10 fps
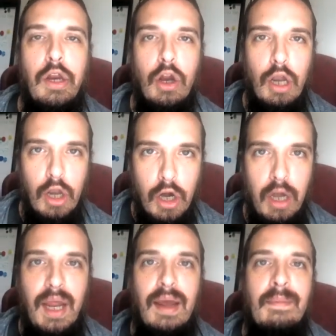You're
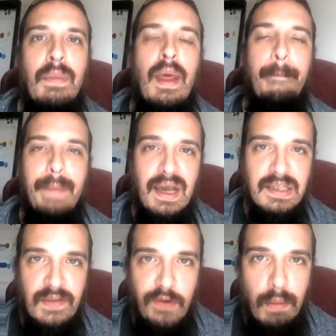learning
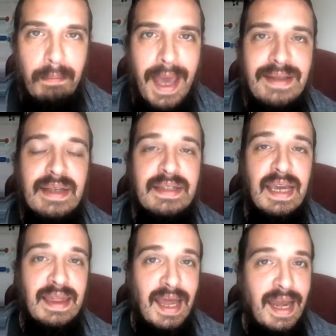because if you're meant to
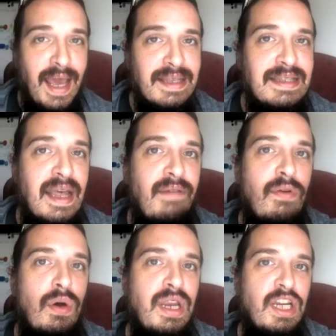take that next
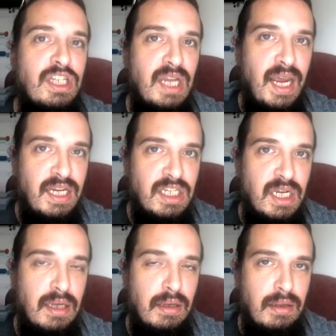level
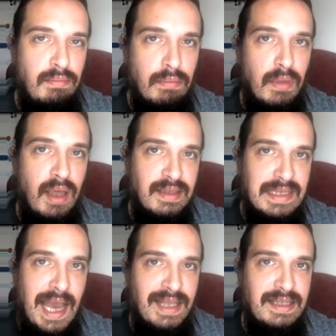initiation in
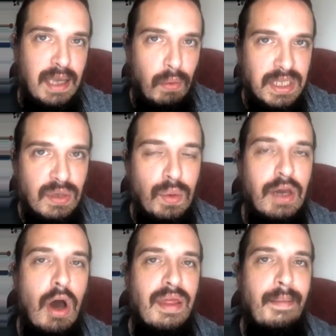Sensei, which
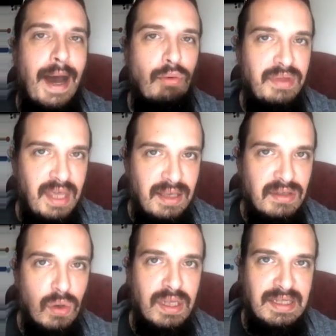we call the
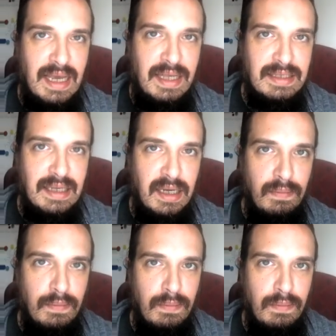Bautizo in Sensei,